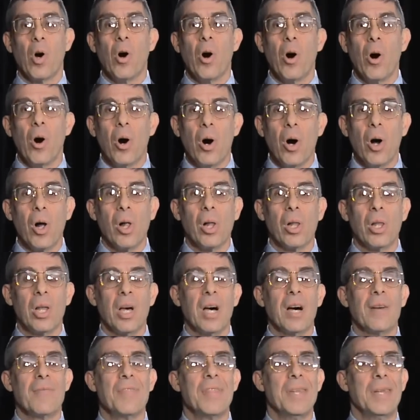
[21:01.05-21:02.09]
all
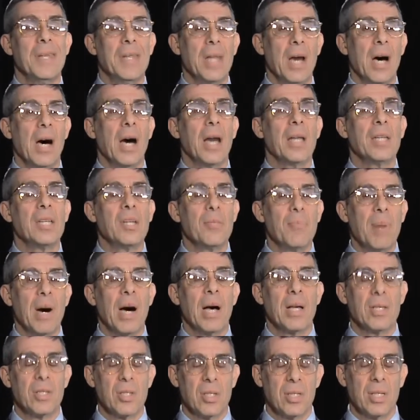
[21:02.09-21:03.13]
of the
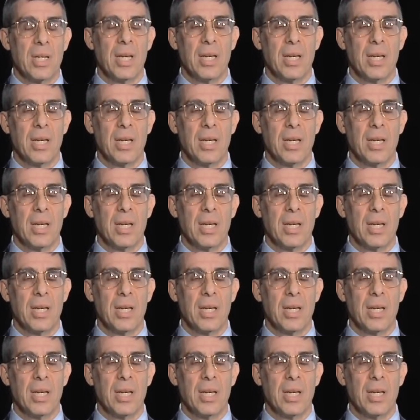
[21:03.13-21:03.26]
non-deposit